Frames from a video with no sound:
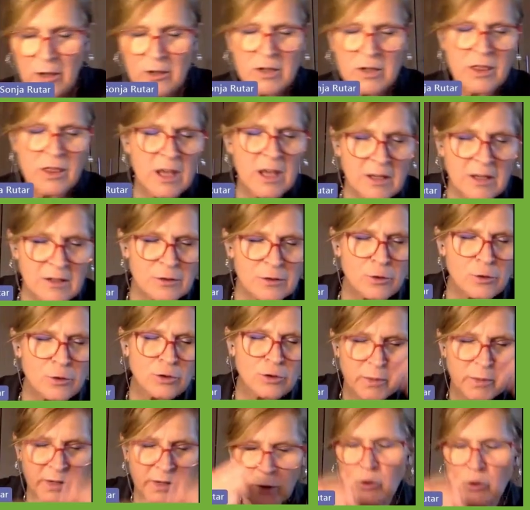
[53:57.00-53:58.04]
Things
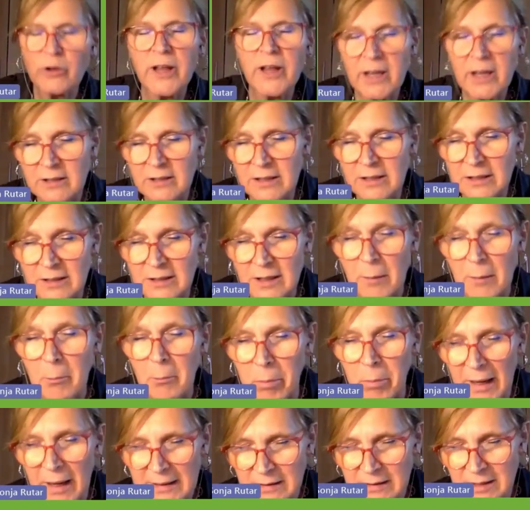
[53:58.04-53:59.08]
could be connected,
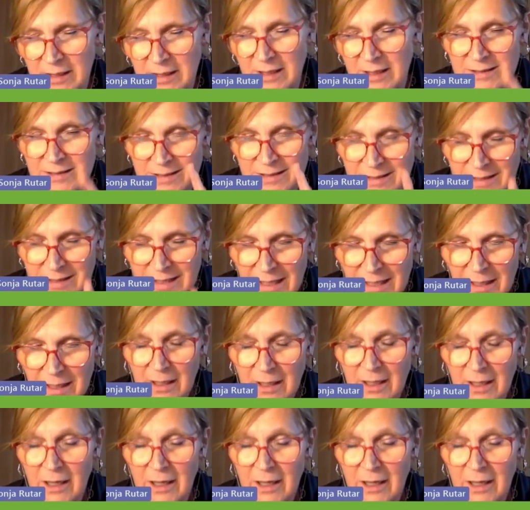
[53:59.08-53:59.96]
but still